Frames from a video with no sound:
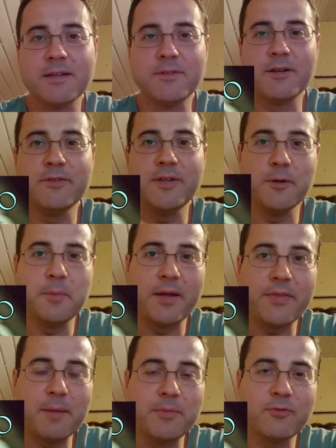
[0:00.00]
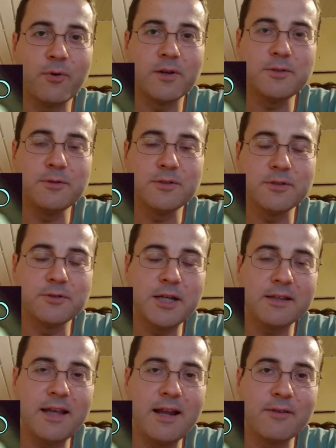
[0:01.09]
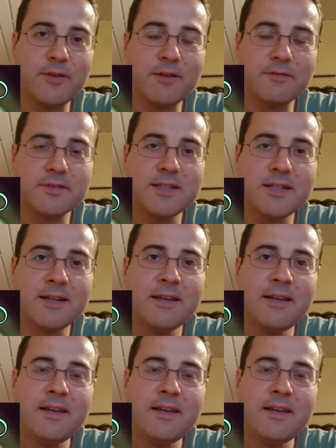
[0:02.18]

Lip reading: I've done a video about that before too, so check that out if you haven't seen it.